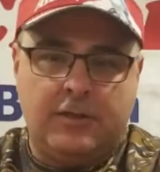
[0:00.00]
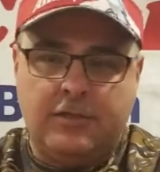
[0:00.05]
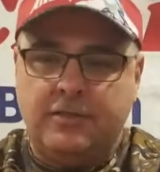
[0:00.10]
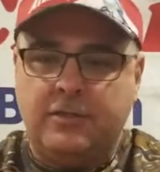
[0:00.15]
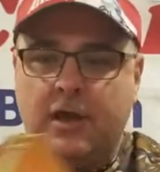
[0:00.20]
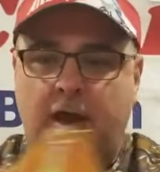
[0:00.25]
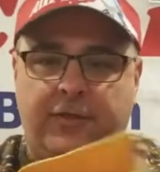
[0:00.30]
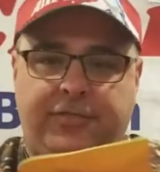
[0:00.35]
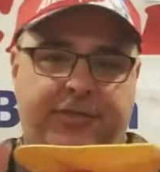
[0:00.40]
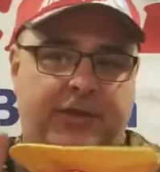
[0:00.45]

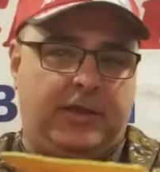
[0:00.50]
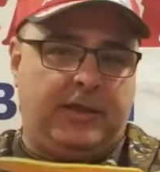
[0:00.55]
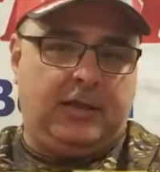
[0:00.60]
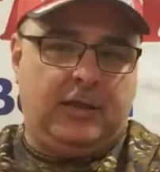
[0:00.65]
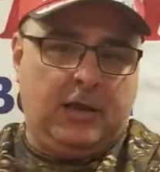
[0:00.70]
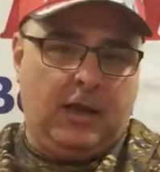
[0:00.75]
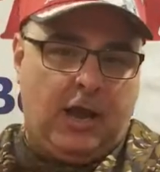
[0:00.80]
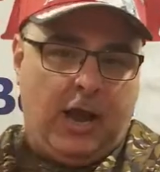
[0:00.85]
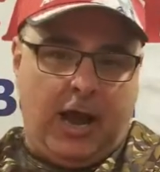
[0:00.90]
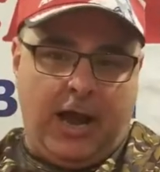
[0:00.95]
nothing.
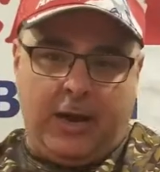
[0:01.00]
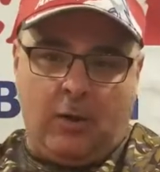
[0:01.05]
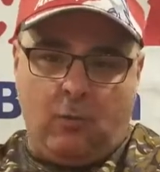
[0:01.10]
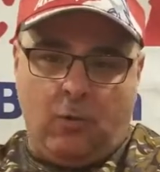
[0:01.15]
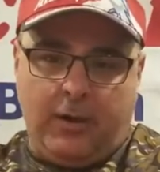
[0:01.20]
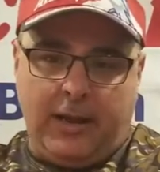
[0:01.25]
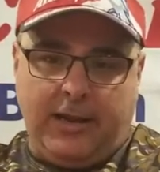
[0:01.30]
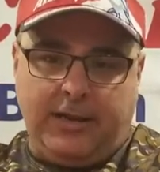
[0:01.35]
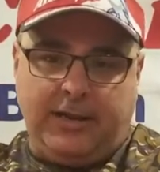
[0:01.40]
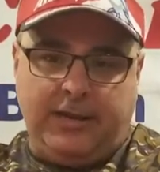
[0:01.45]
I don't
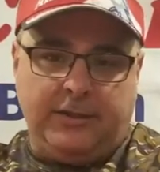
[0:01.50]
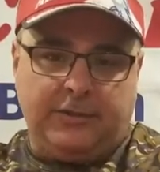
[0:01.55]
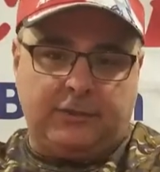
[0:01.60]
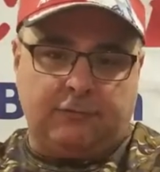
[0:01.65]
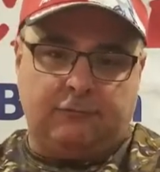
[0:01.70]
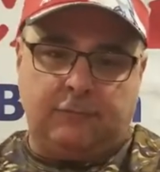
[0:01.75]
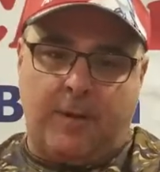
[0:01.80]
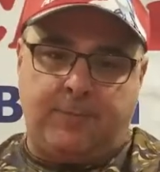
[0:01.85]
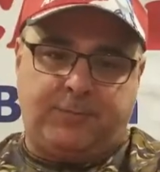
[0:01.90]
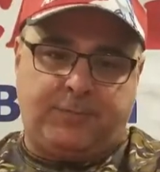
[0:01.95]
want any
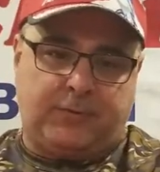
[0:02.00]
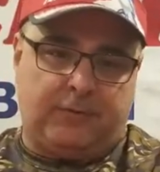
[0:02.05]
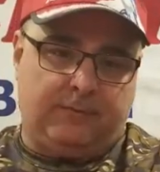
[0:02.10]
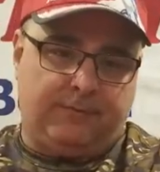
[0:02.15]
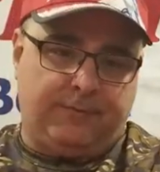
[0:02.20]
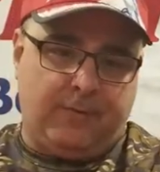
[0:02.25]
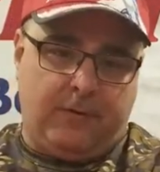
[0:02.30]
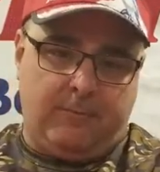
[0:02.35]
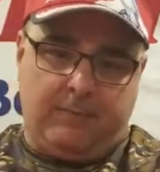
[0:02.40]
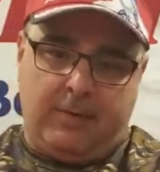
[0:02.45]
interruption
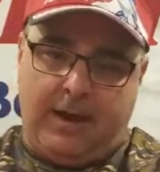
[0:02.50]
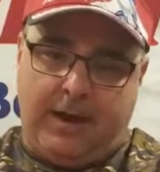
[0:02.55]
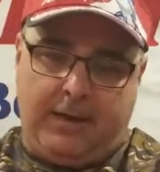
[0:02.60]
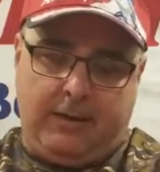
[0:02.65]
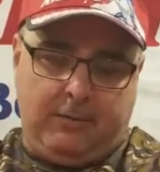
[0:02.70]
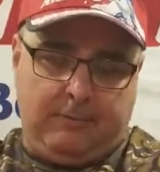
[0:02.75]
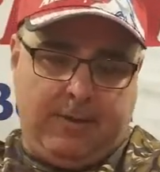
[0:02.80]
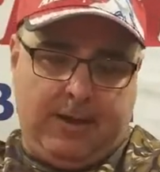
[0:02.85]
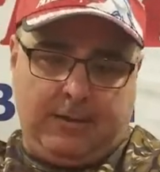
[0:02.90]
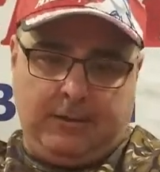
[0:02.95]
from
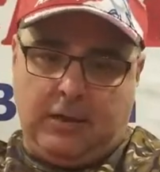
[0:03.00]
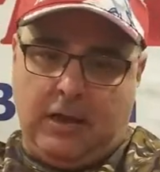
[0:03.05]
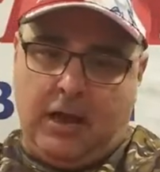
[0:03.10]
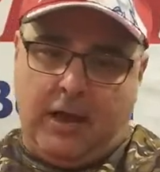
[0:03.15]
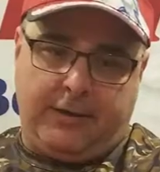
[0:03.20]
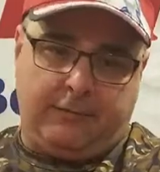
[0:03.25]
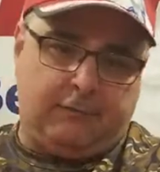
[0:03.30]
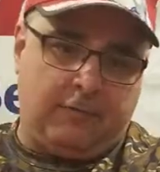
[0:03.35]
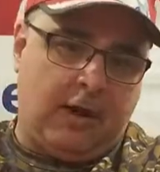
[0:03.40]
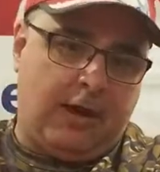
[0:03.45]
my
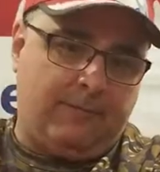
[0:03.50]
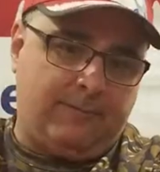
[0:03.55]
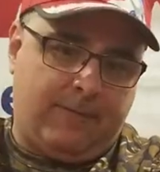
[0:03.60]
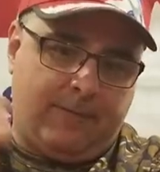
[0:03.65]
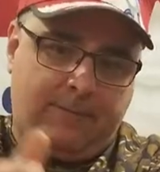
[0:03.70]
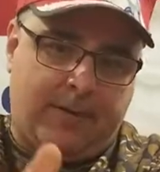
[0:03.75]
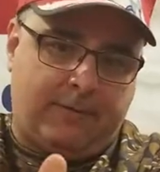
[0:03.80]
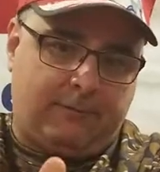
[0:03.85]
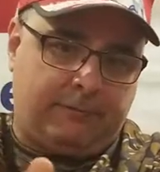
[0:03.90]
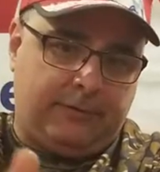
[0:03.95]
line, right,
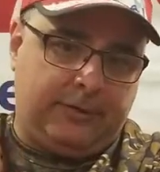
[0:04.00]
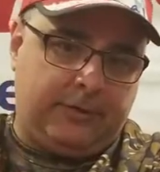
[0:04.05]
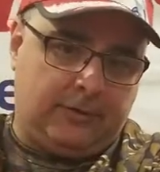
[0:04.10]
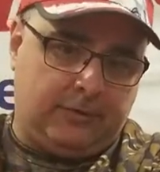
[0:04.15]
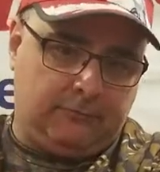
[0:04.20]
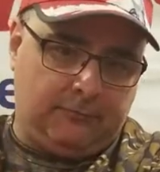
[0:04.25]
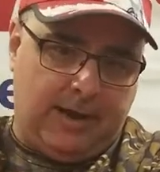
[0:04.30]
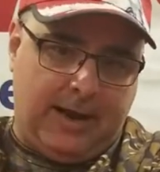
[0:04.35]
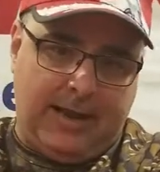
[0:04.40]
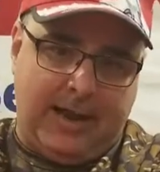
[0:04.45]
from my
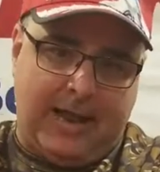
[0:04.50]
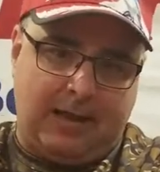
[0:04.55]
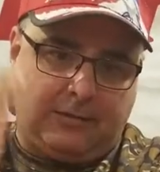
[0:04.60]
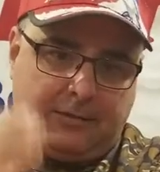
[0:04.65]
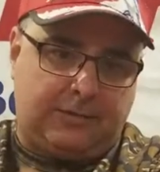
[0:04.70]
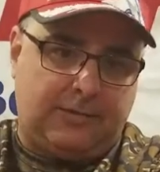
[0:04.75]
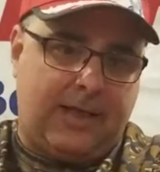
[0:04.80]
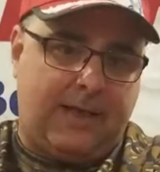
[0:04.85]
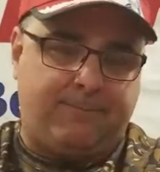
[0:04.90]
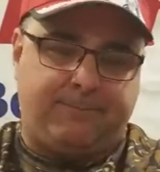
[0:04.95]
reel, right out
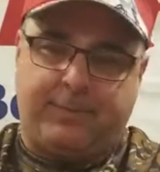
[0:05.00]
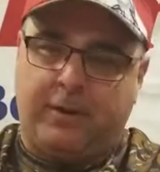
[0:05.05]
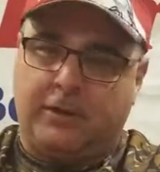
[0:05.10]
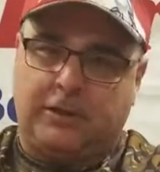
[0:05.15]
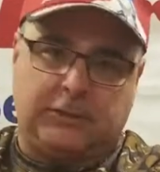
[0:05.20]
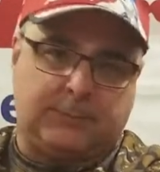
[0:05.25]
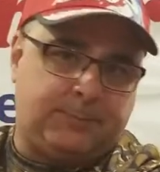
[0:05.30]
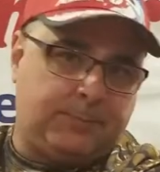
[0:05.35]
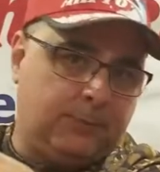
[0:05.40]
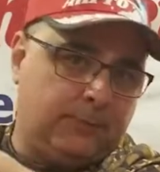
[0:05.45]
to that
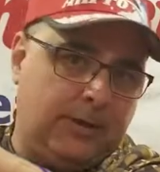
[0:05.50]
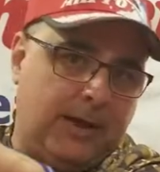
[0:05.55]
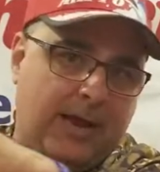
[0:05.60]
bunker spoon.